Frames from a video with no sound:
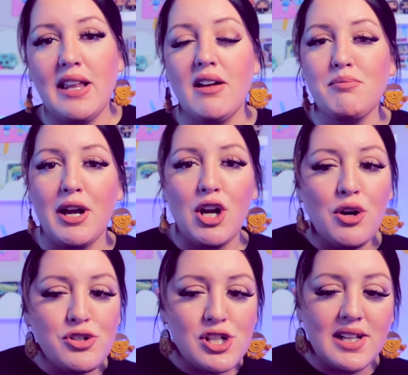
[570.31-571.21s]
I love my
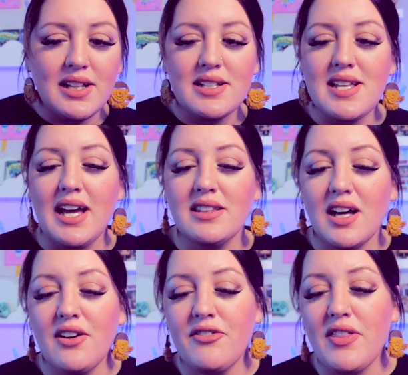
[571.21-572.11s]
coaches. I love